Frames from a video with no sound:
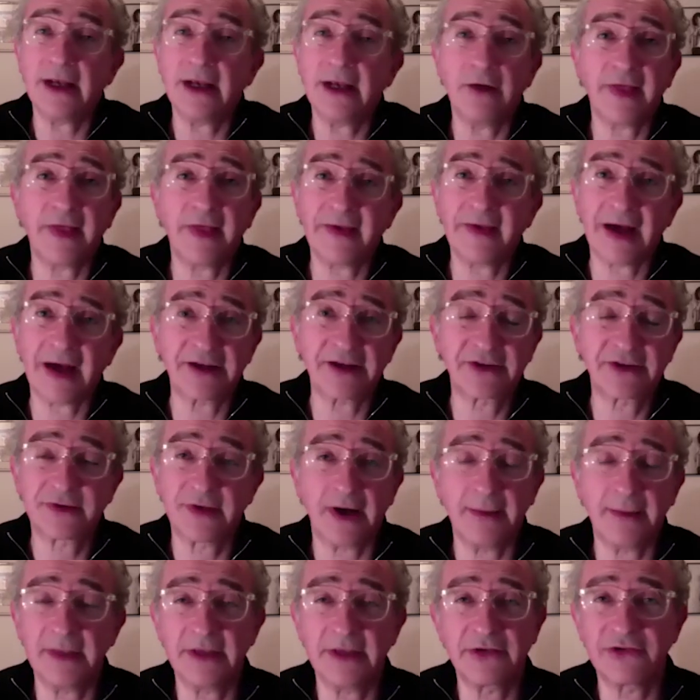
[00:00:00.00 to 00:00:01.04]
no, that's,
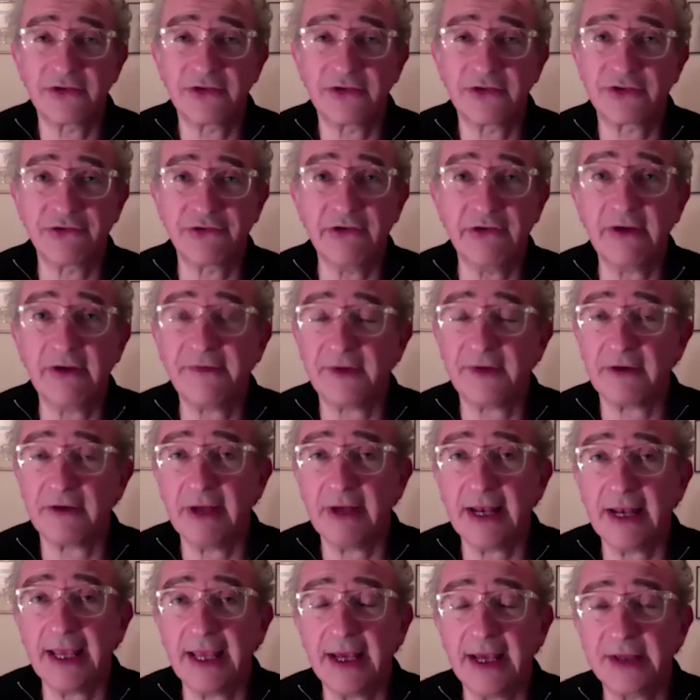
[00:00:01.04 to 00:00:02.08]
I mean, ter terrific,
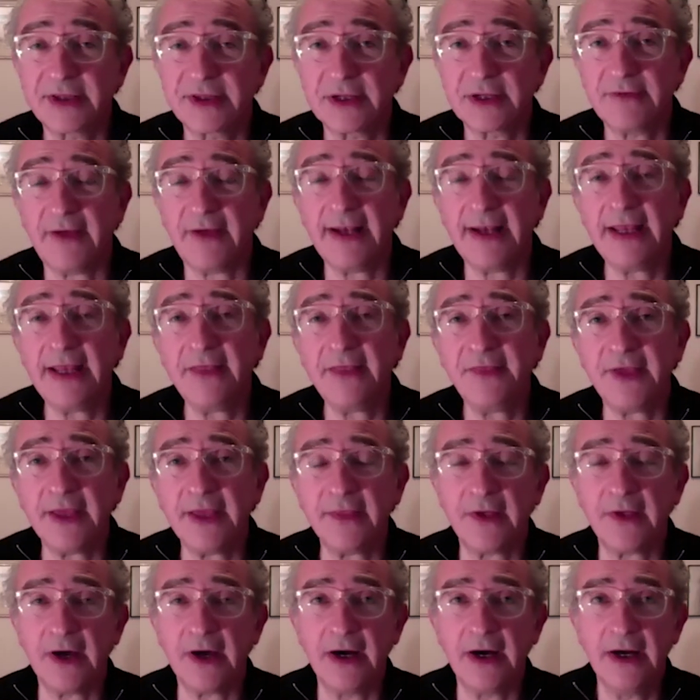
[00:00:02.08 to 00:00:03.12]
really. Sort of
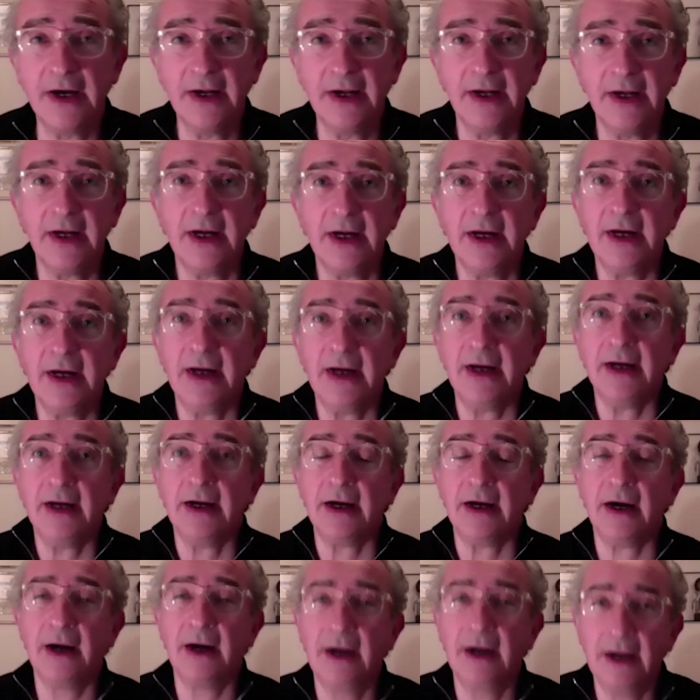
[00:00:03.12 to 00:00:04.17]
anything that,
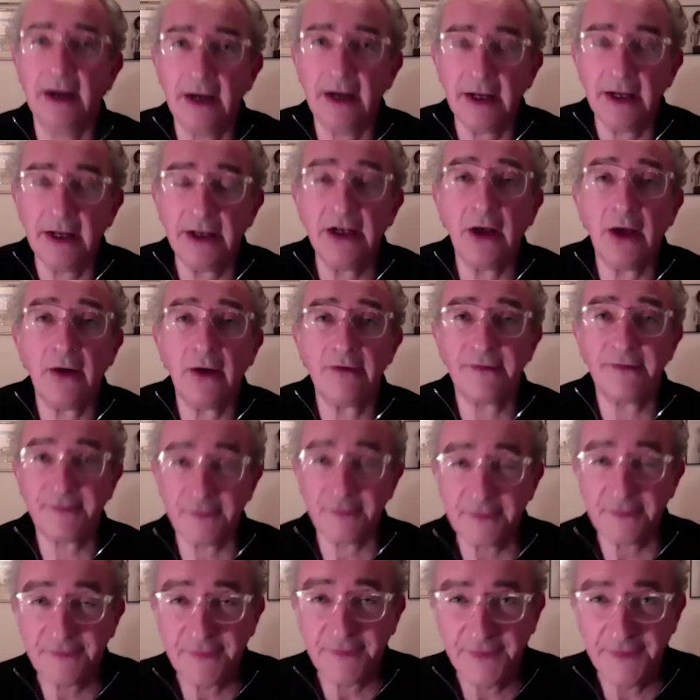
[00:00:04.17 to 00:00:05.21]
you know, f
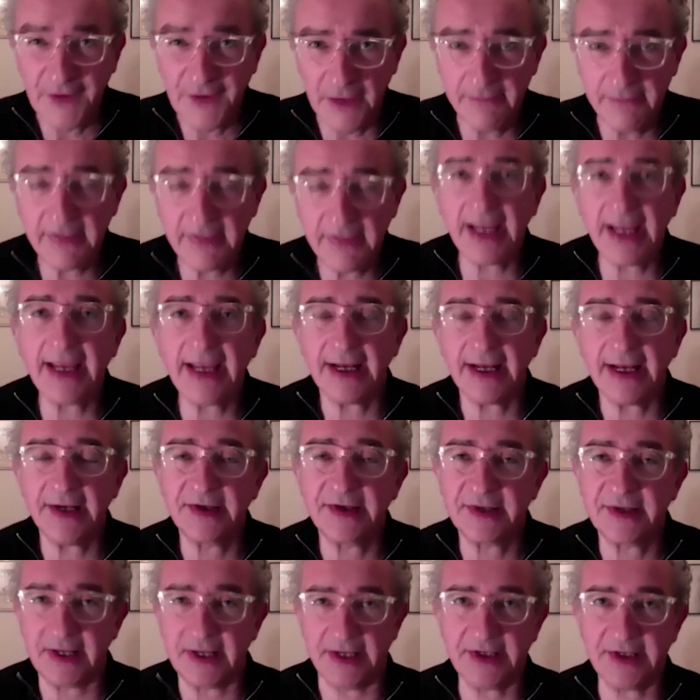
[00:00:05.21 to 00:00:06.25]
for me,
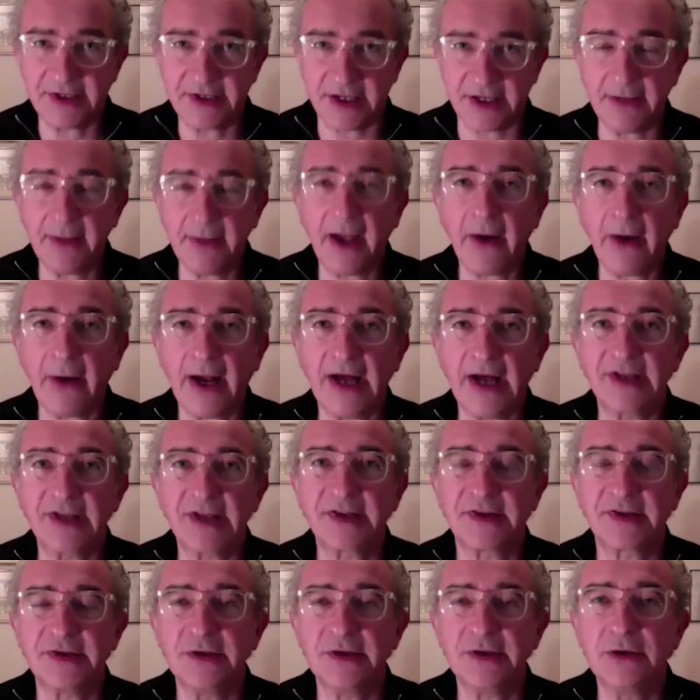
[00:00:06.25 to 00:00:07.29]
it's, it somehow
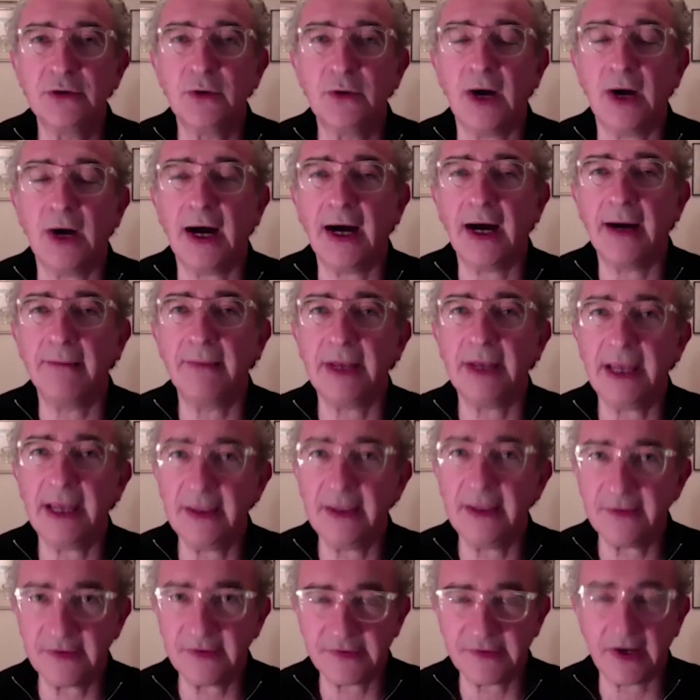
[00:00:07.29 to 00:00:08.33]
has to um,
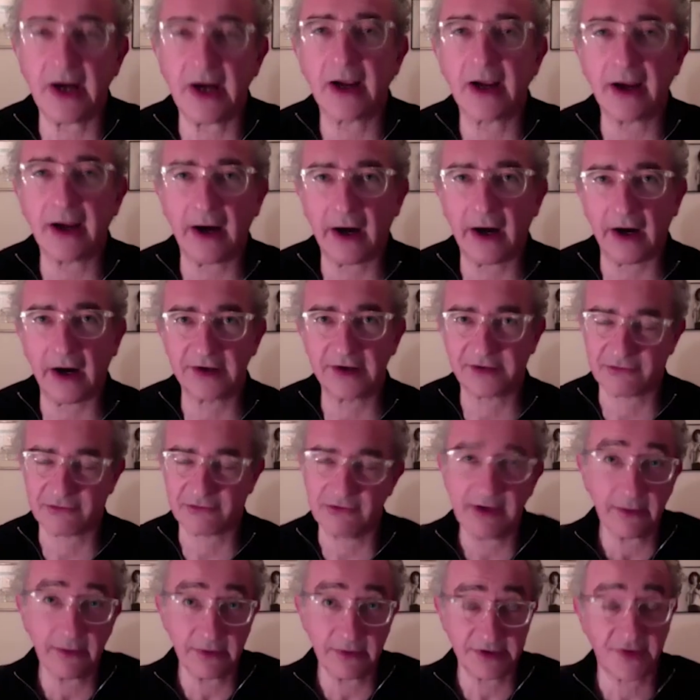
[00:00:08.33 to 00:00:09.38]
either tug a
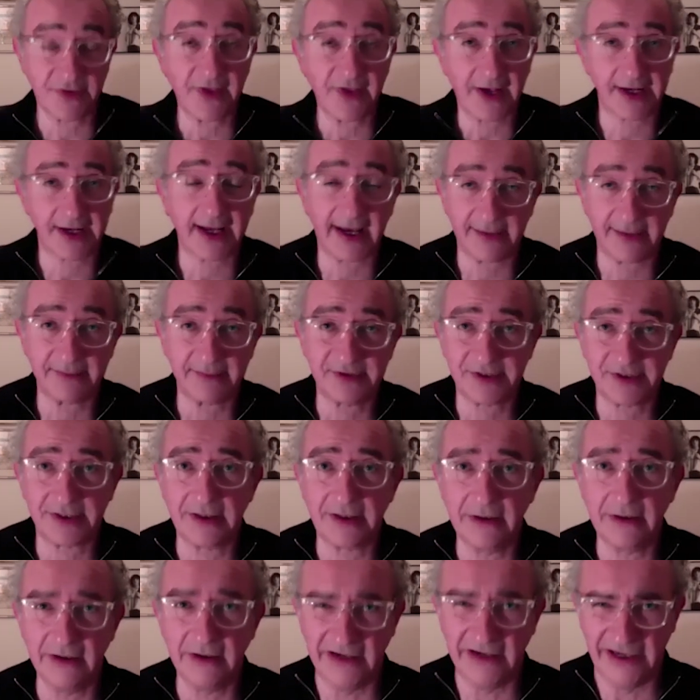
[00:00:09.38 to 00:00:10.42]
heartstring, which that
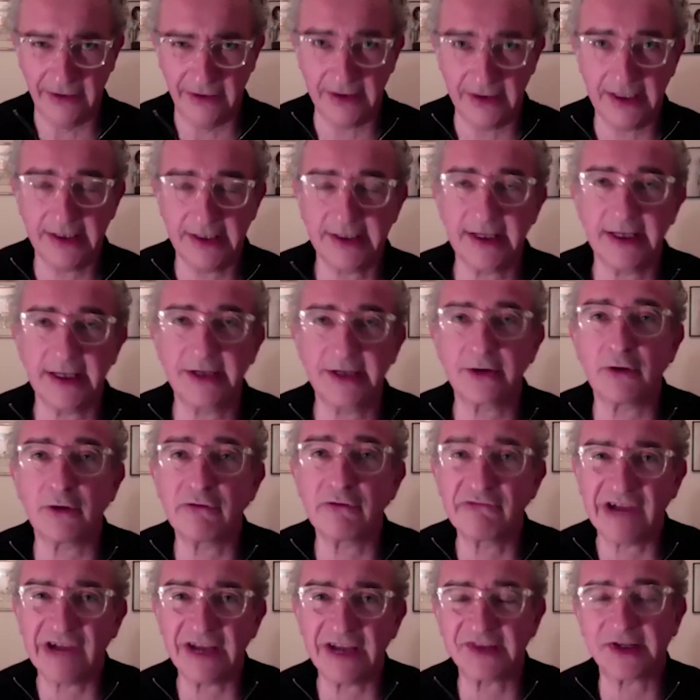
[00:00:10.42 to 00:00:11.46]
absolutely did, or
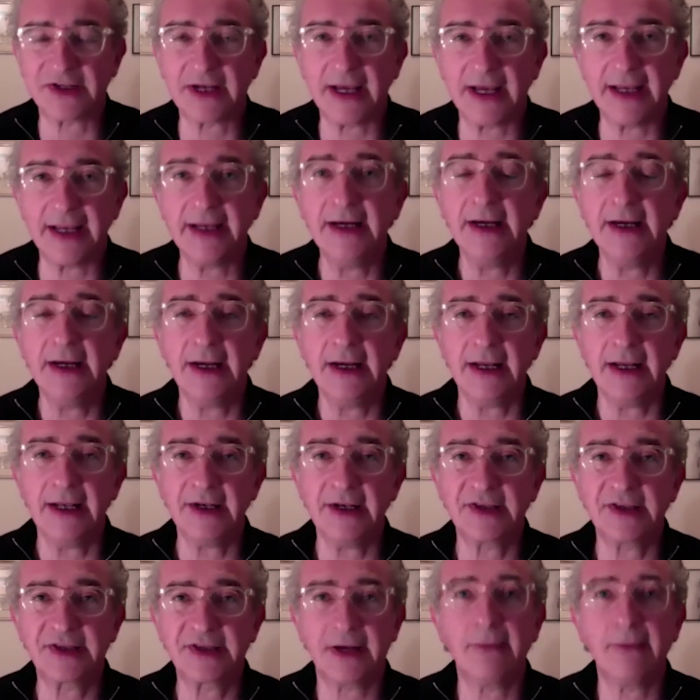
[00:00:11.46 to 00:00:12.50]
resonate in
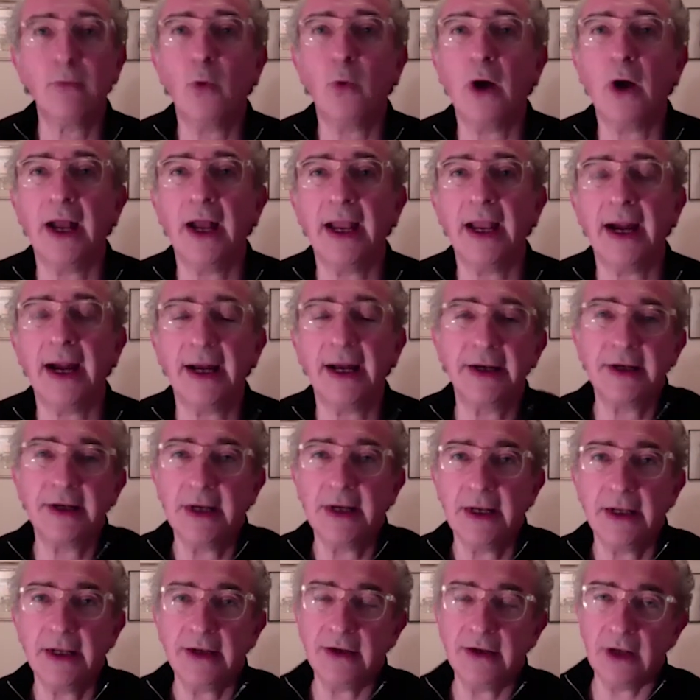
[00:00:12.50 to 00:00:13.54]
some way. And,
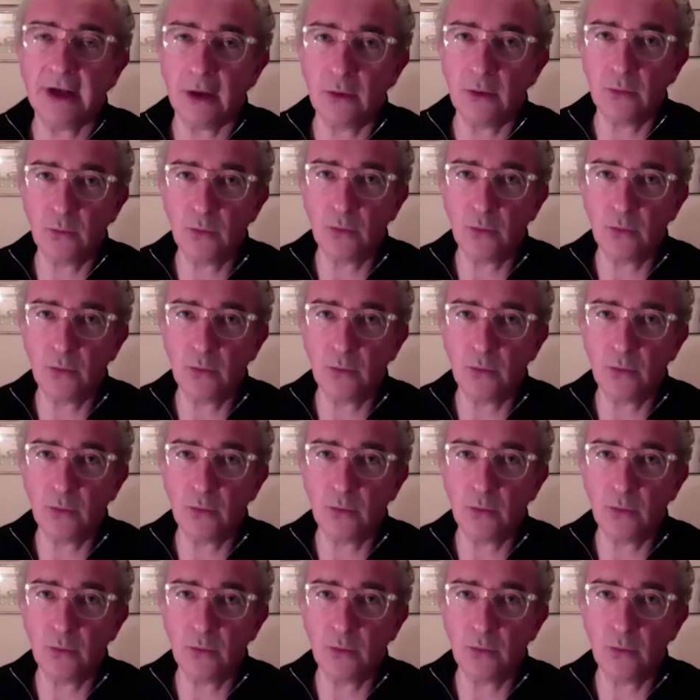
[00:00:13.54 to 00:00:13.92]
you know,